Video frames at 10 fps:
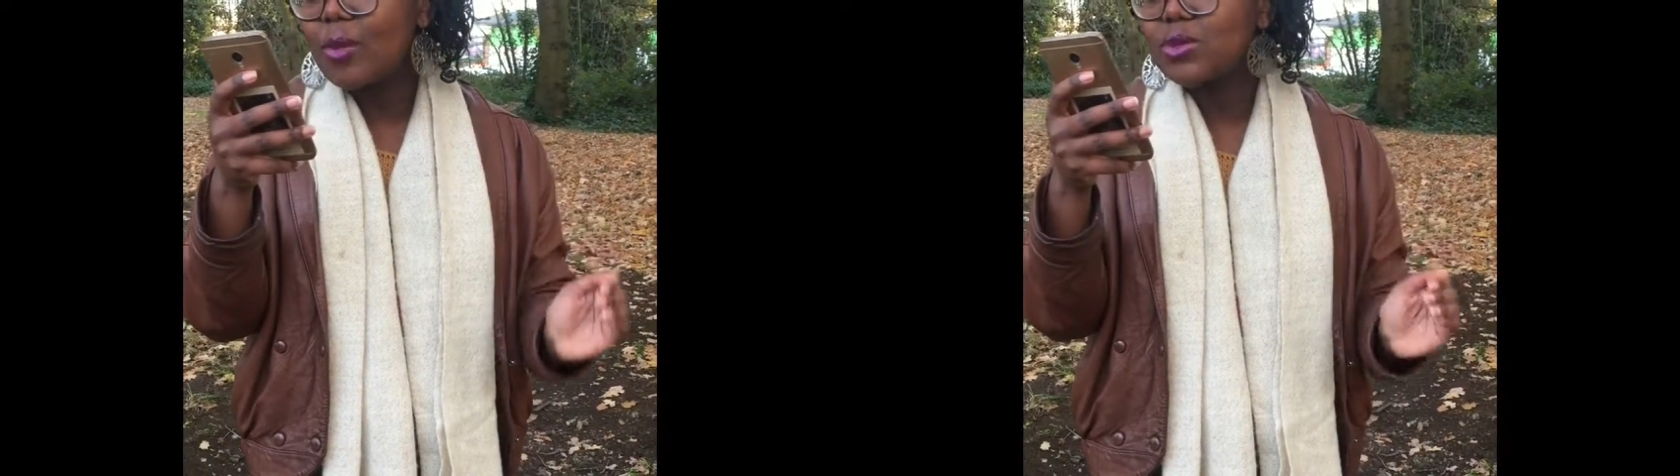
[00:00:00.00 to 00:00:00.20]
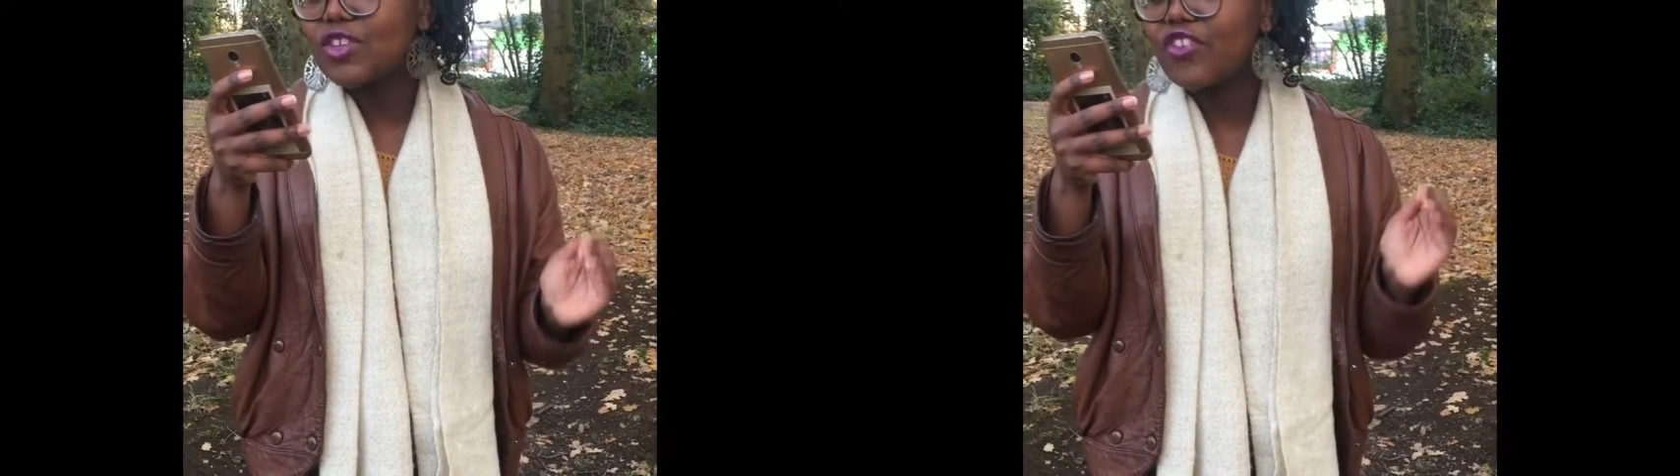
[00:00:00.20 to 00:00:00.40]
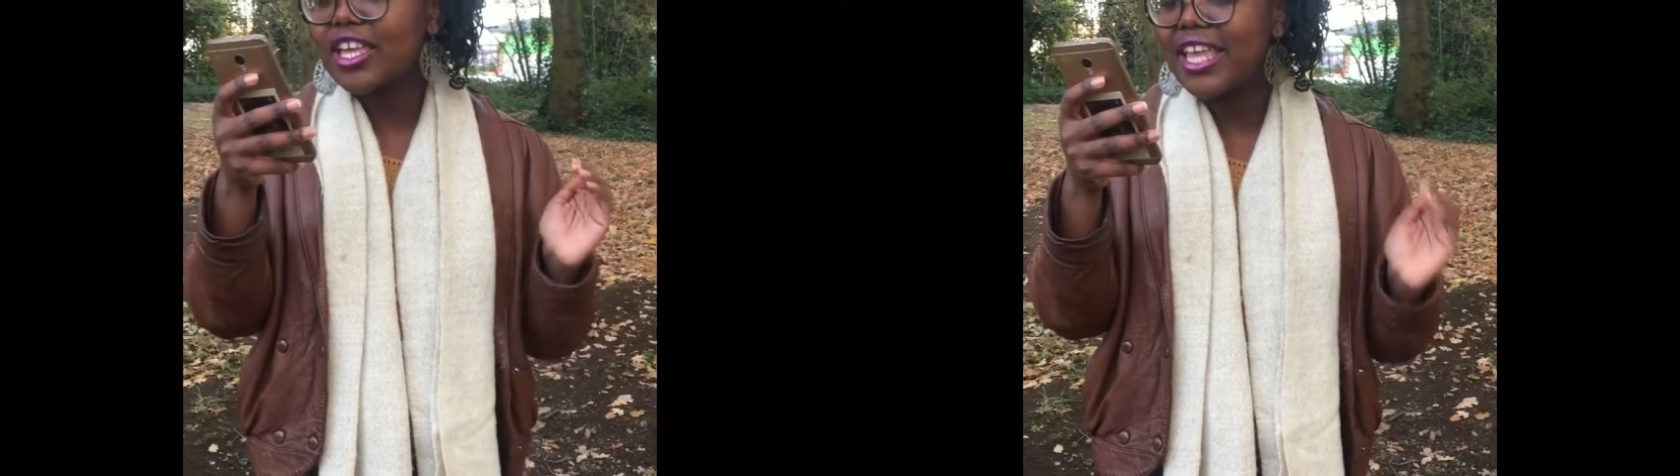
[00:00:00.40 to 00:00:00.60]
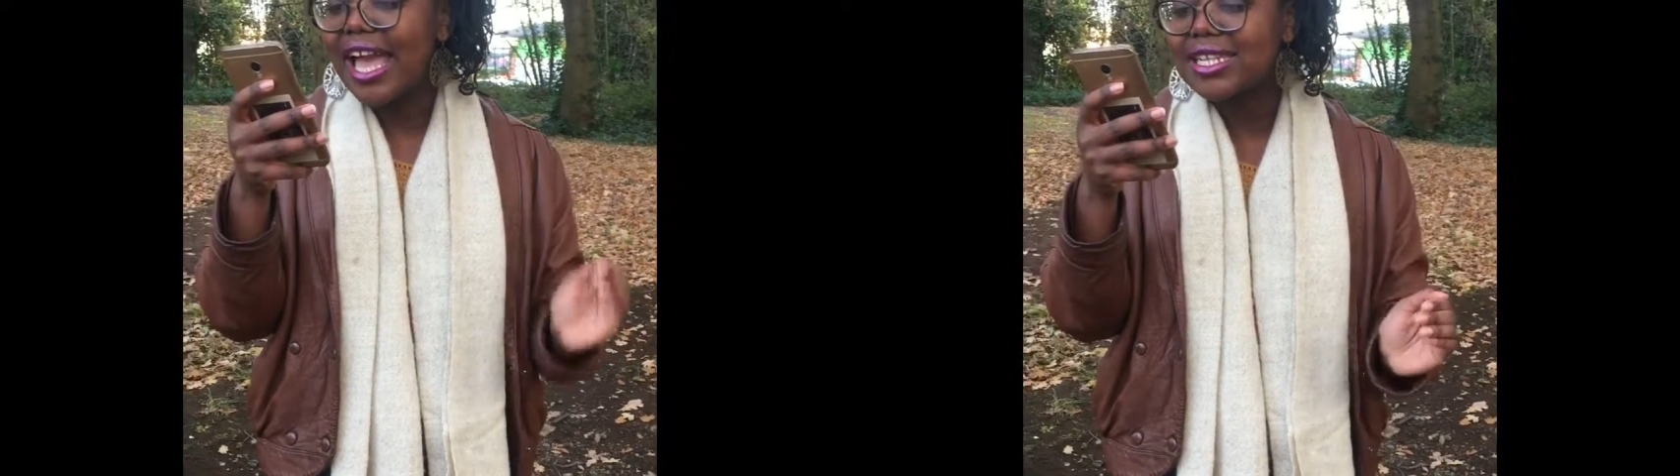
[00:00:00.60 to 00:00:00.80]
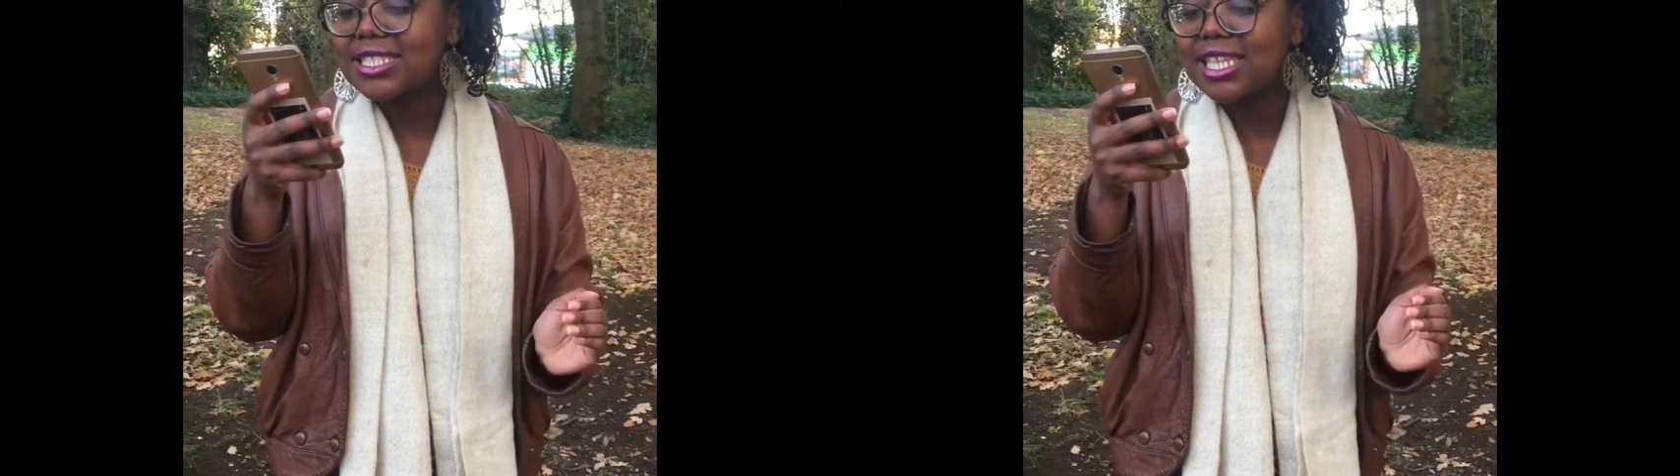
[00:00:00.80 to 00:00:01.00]
him to
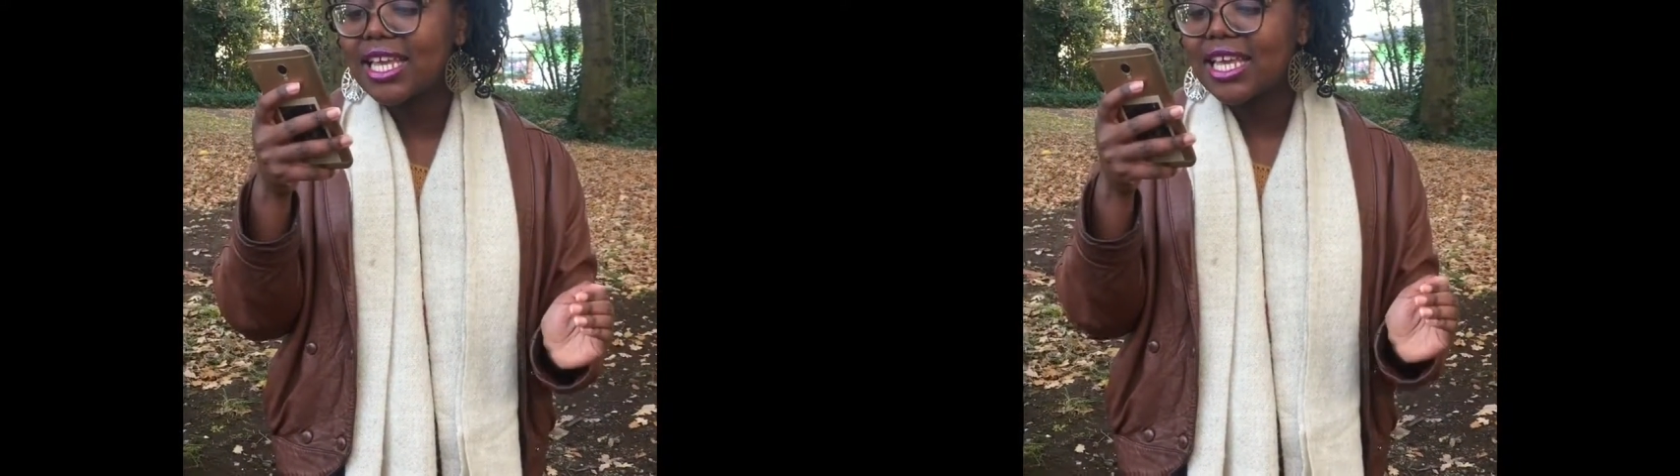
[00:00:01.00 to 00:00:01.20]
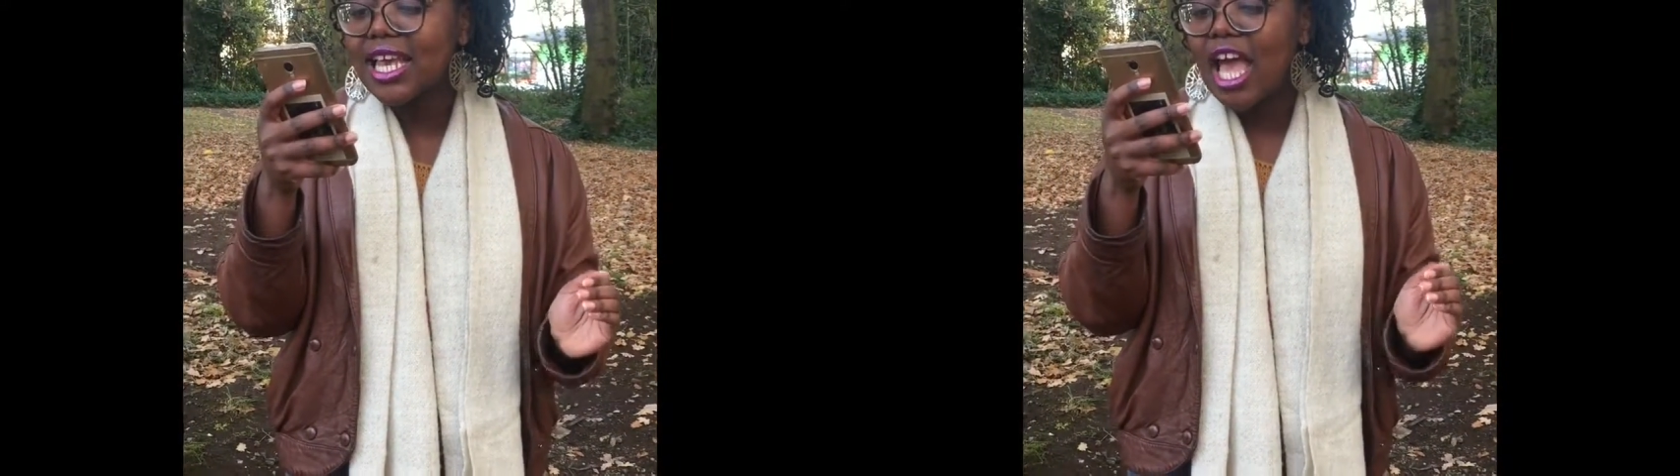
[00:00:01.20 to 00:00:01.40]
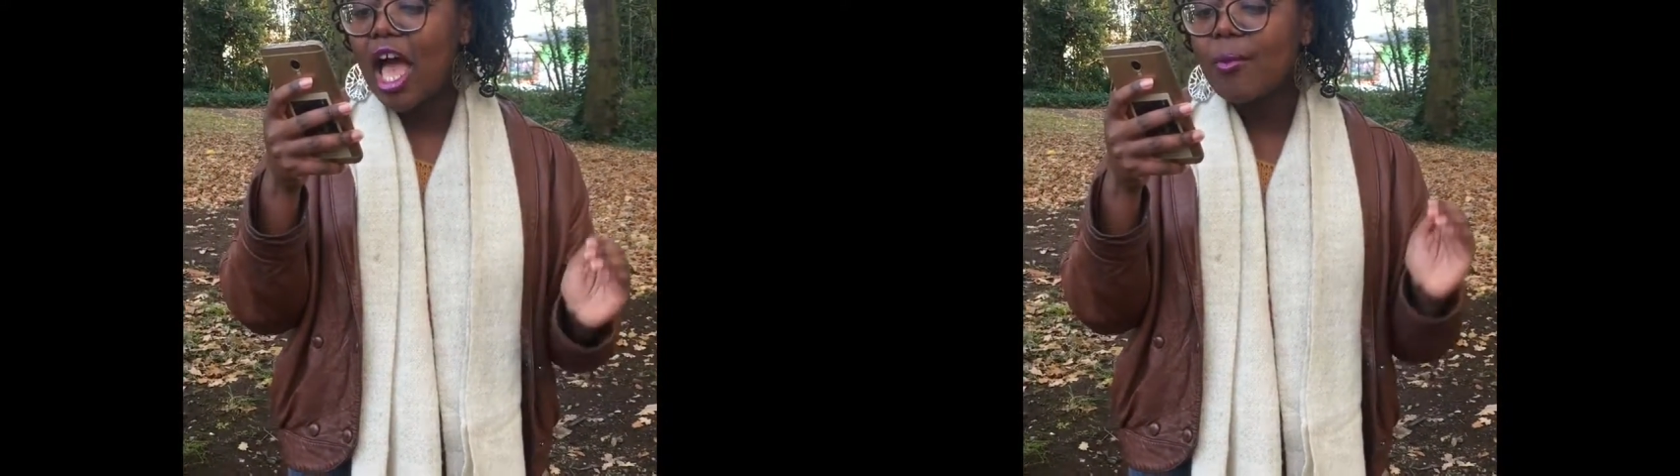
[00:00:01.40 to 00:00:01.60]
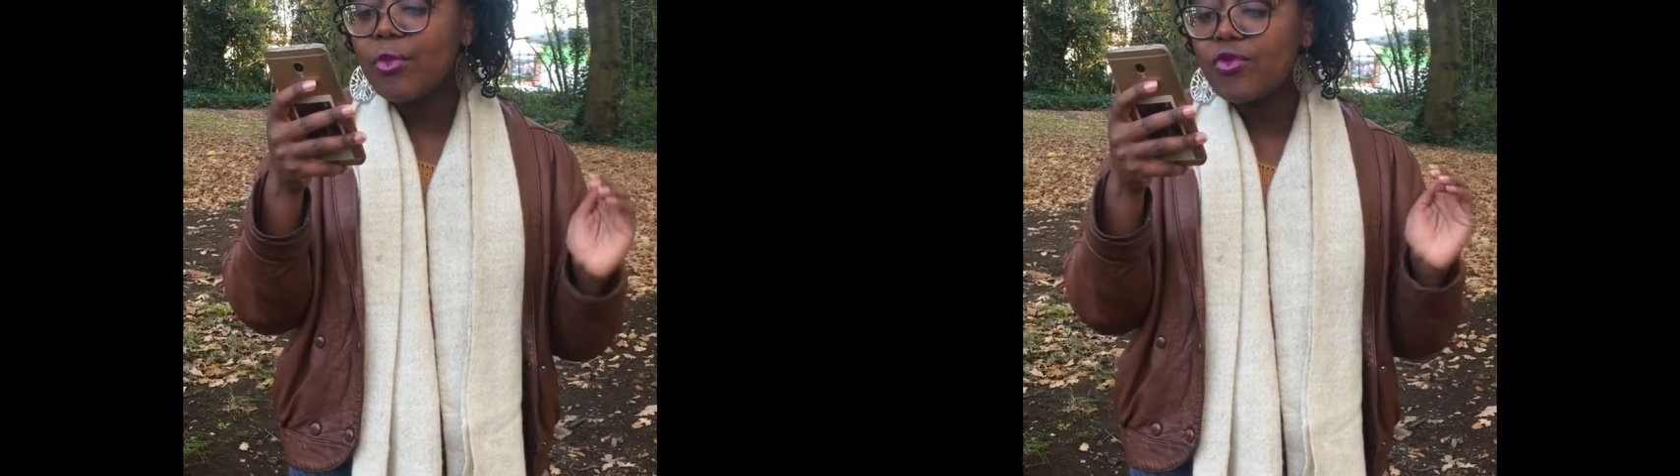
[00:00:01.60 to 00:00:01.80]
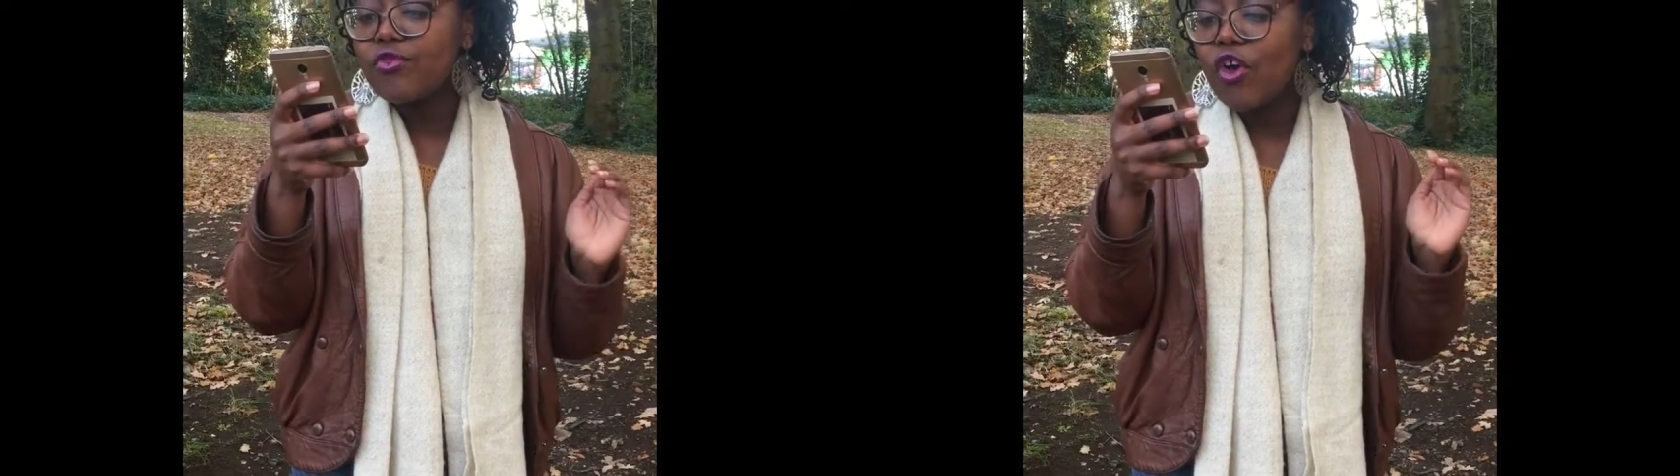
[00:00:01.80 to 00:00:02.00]
forget
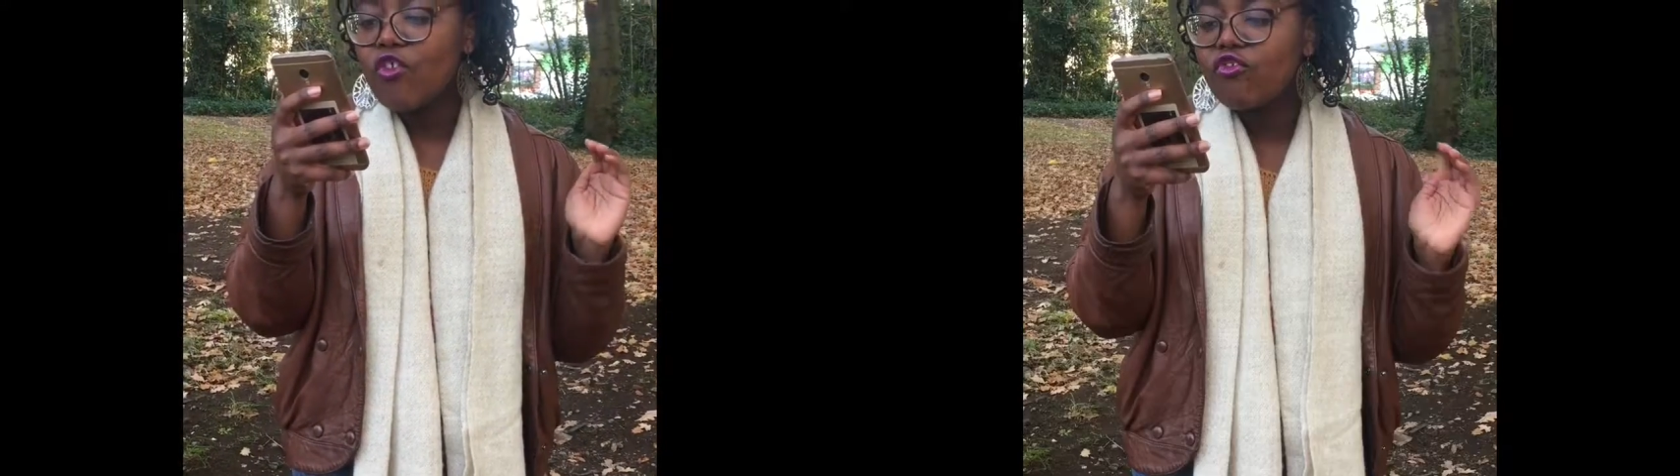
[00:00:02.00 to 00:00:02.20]
and move